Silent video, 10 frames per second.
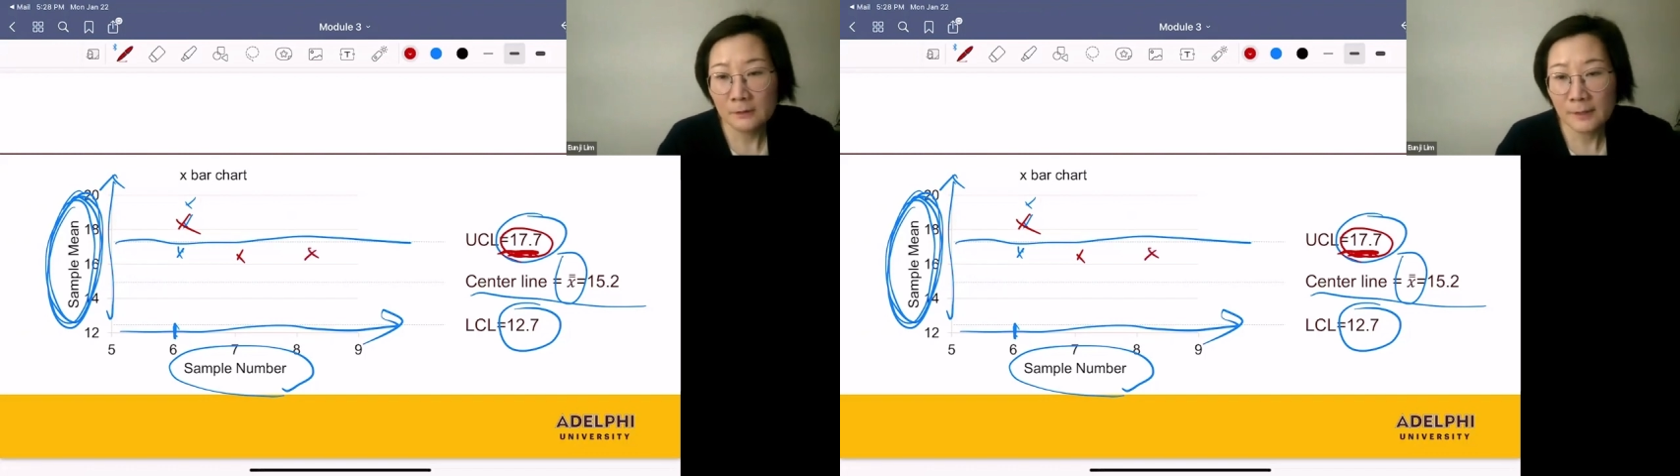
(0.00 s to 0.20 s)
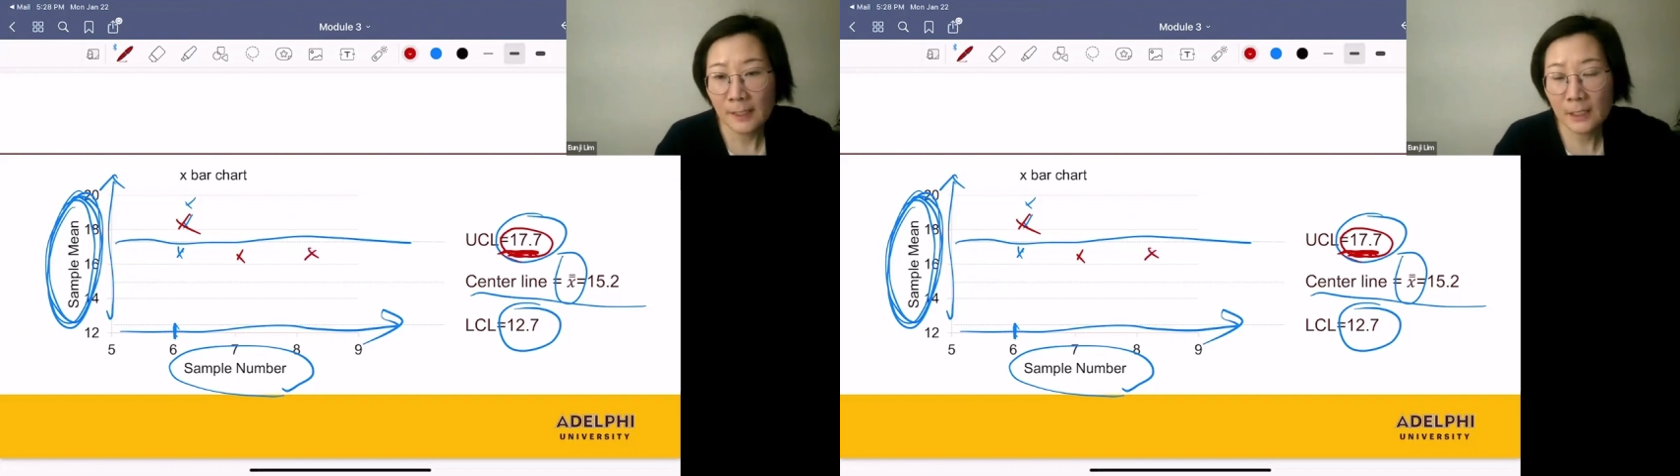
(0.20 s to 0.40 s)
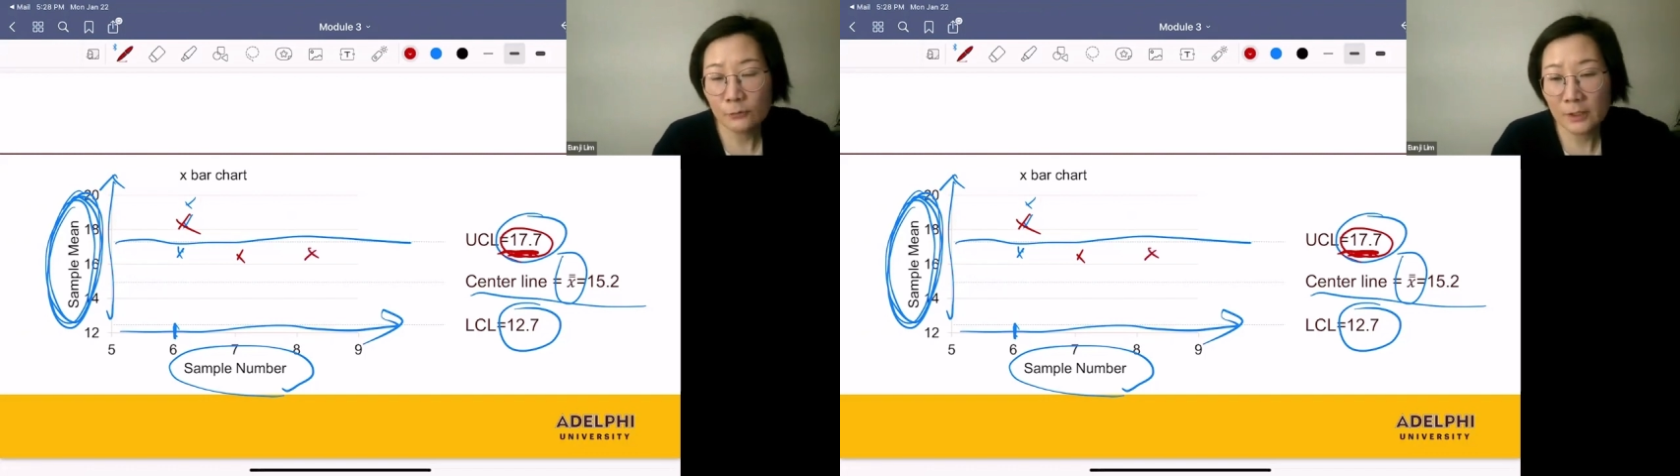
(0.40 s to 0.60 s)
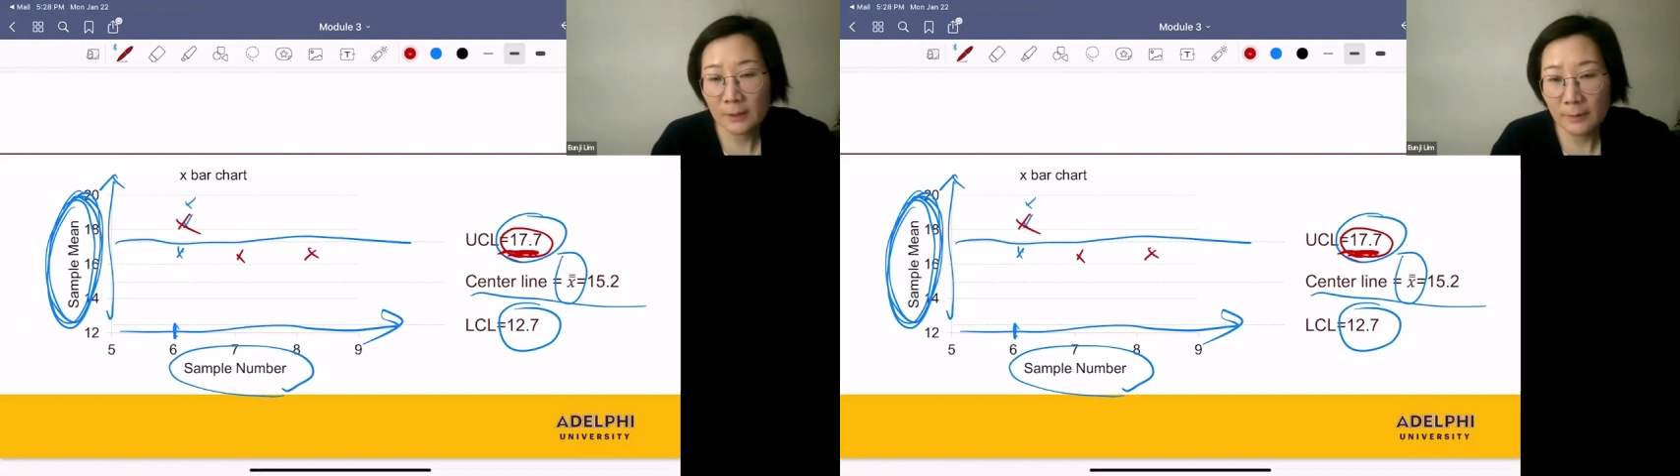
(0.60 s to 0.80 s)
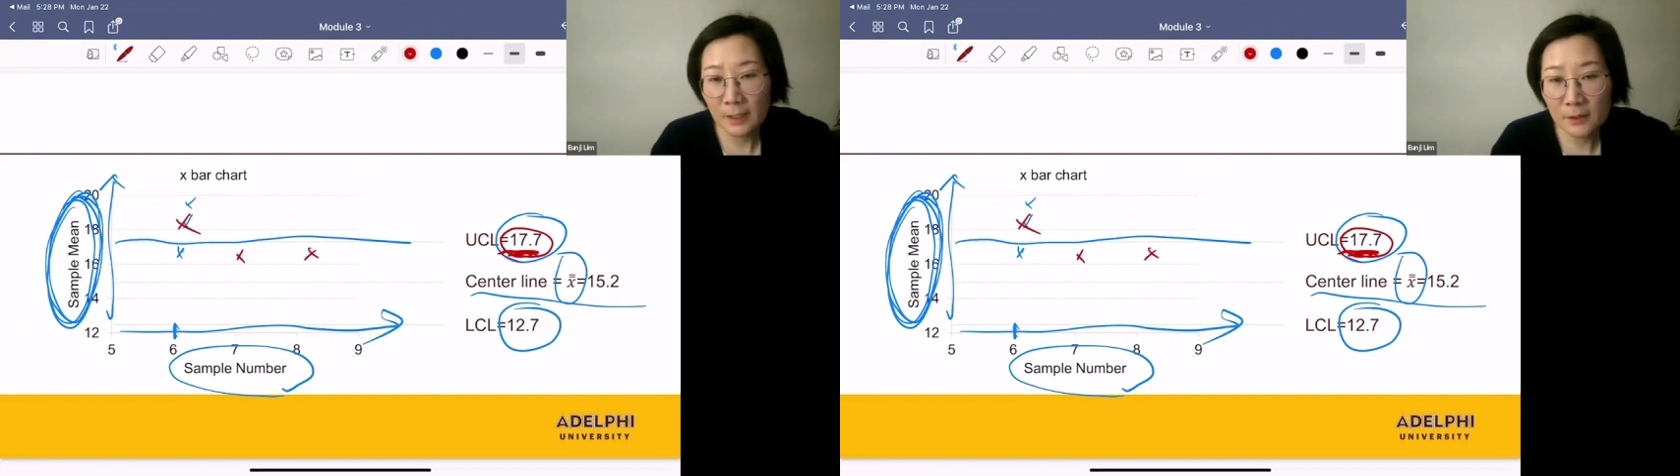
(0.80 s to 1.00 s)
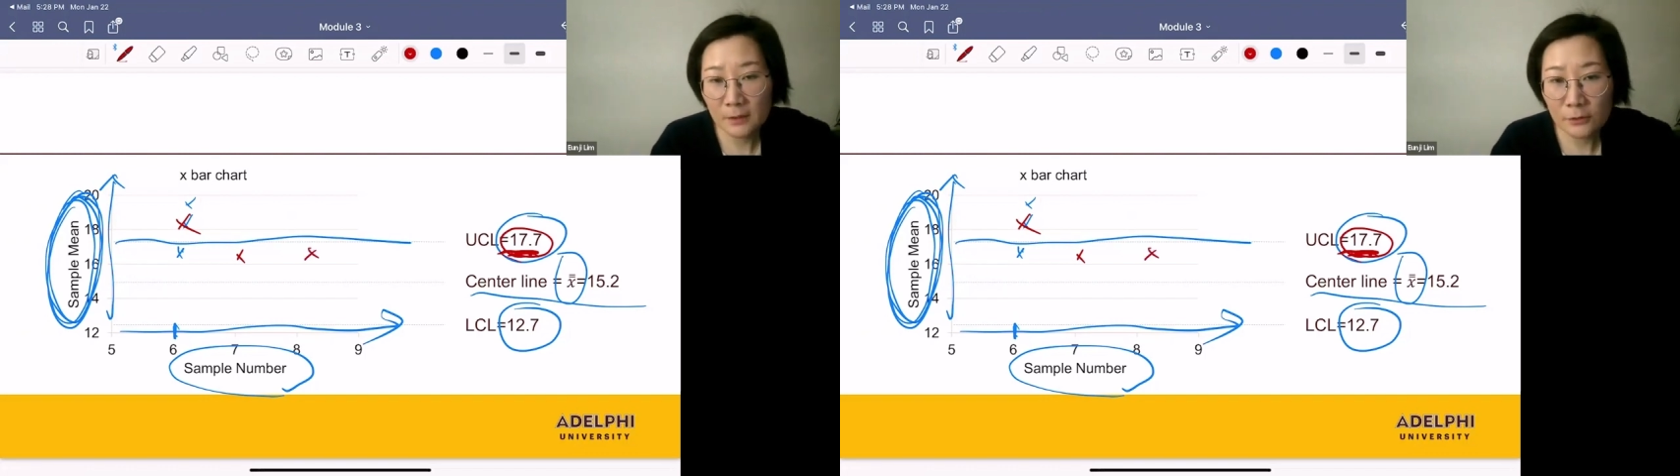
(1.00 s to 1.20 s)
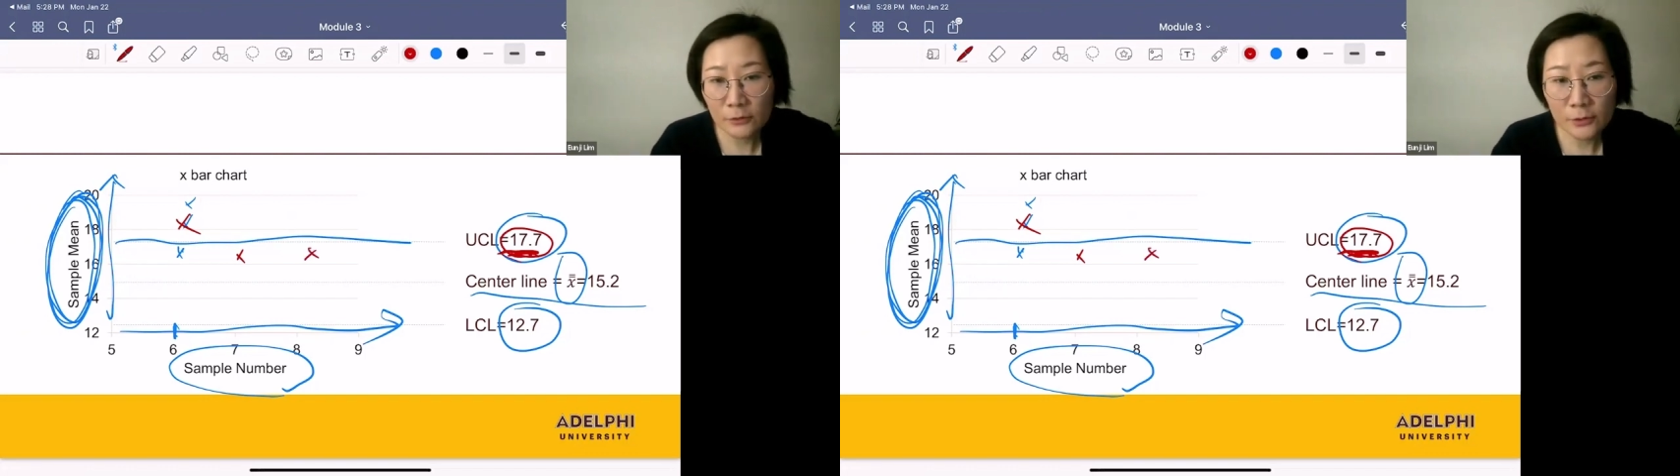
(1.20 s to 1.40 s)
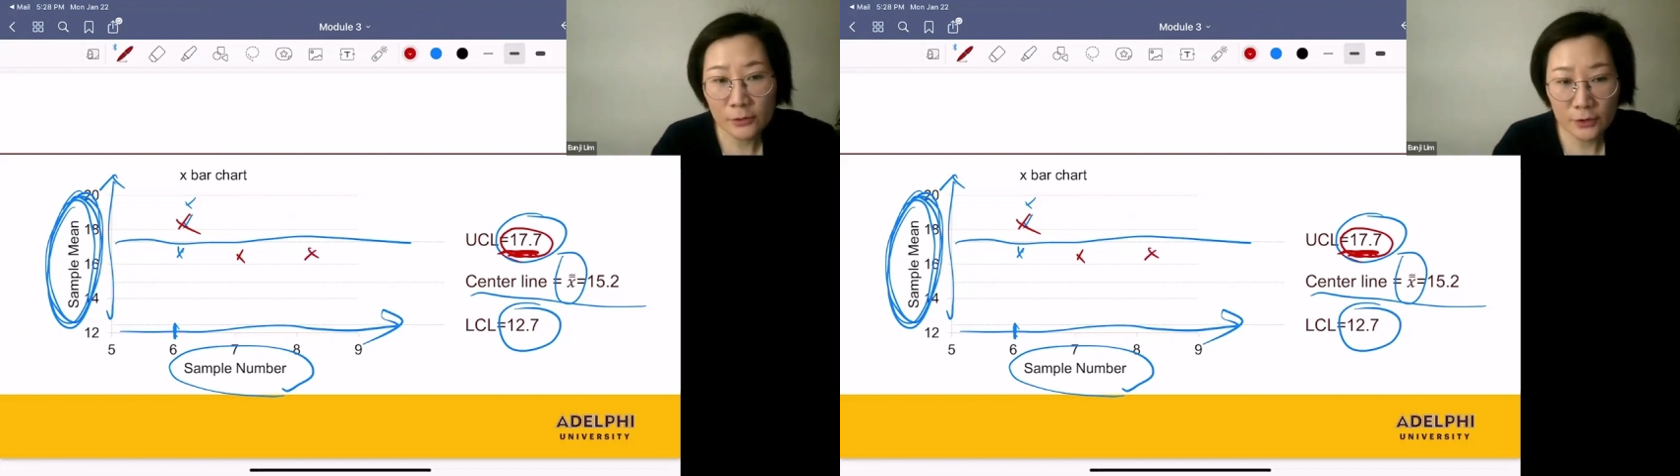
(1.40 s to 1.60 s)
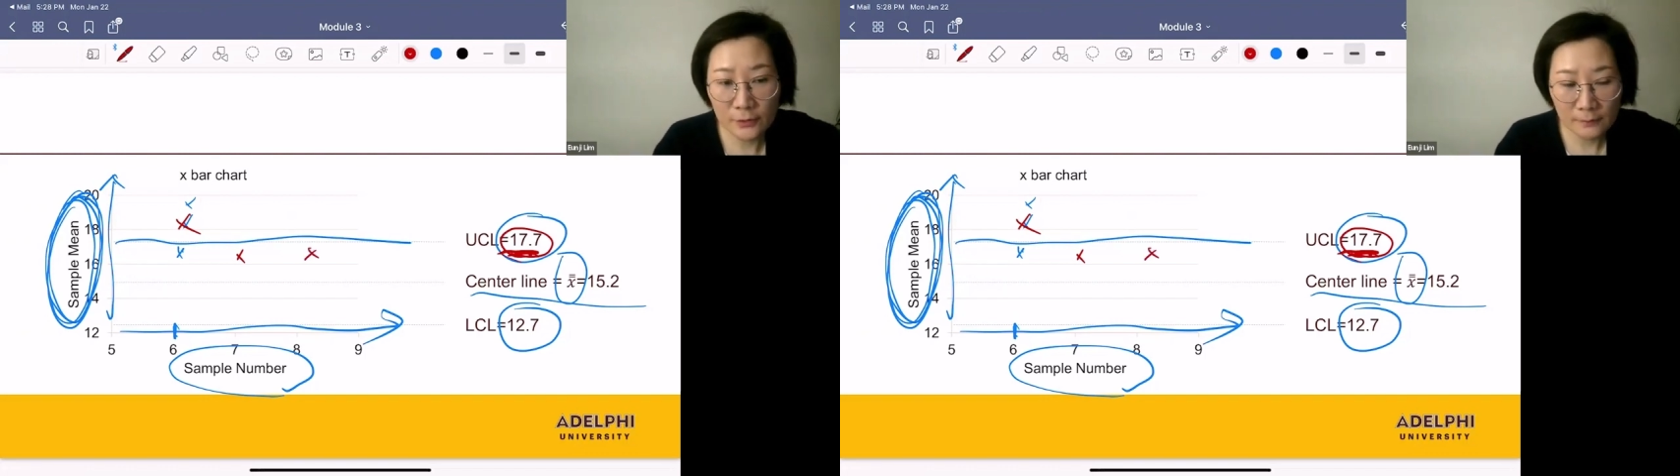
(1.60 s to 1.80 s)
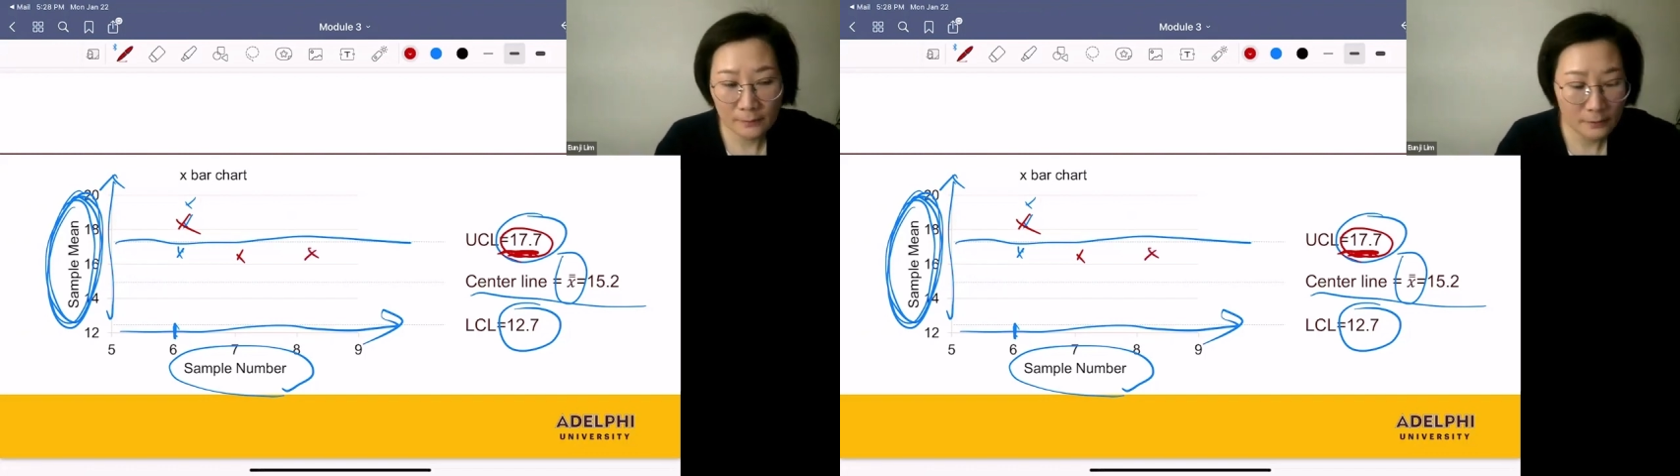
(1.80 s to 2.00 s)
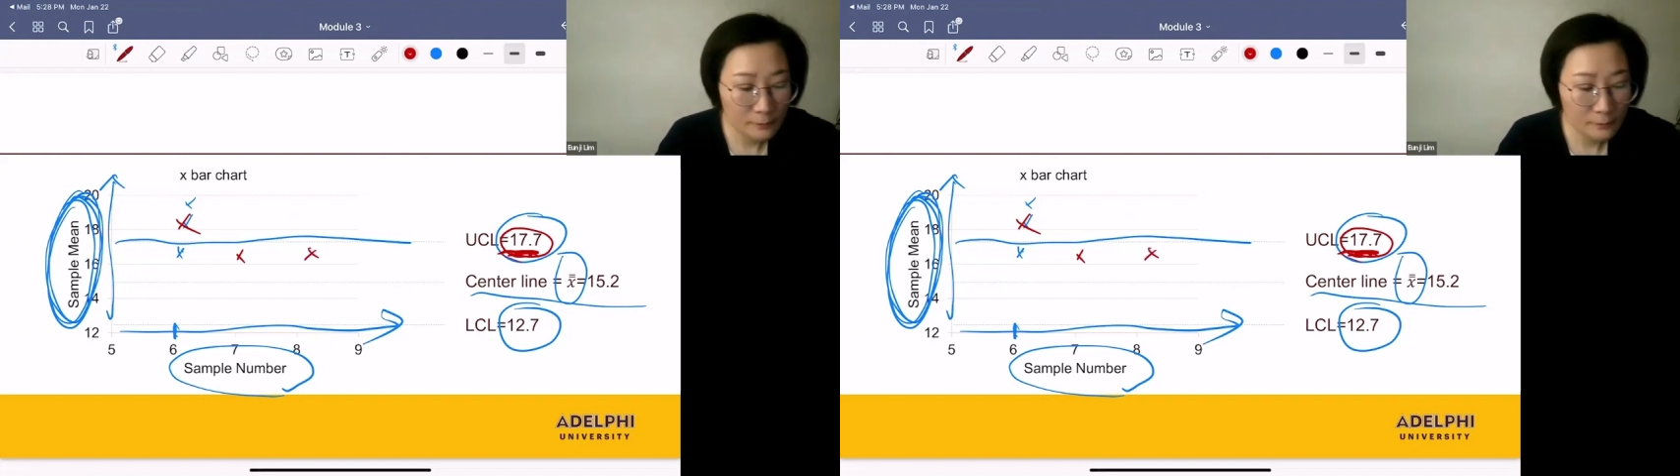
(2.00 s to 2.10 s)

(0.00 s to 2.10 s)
Now we can make a conclusion.